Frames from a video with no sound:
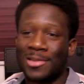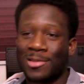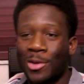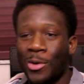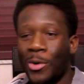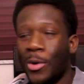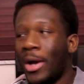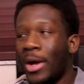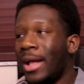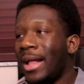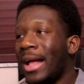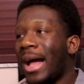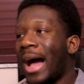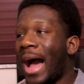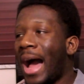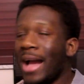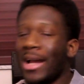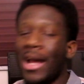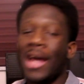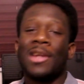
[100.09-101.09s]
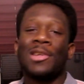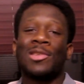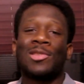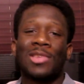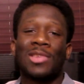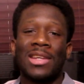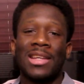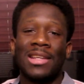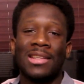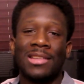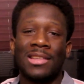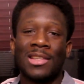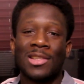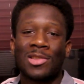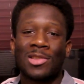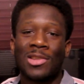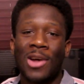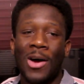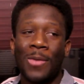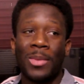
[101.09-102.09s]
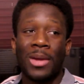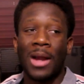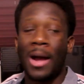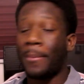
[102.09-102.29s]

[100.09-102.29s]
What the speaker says: so I kind of seen this coming.